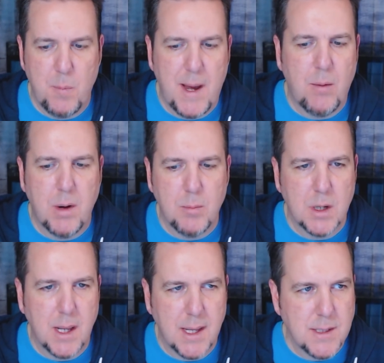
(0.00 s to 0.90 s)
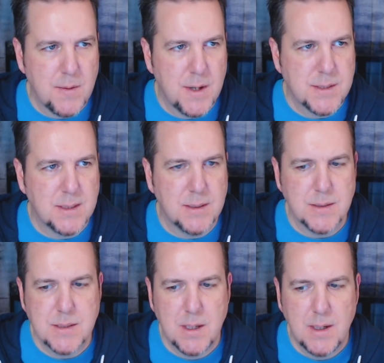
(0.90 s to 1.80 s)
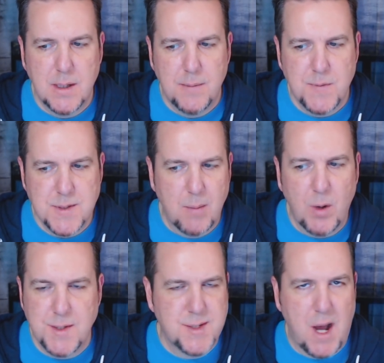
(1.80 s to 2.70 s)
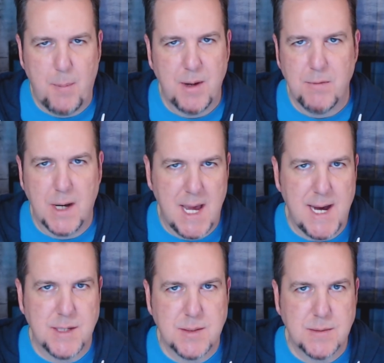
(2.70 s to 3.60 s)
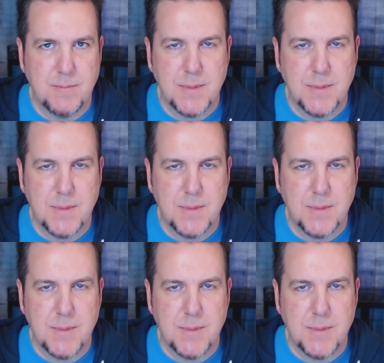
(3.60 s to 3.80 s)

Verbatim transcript: the bat when I'm looking into this is, someone's stopping for gas.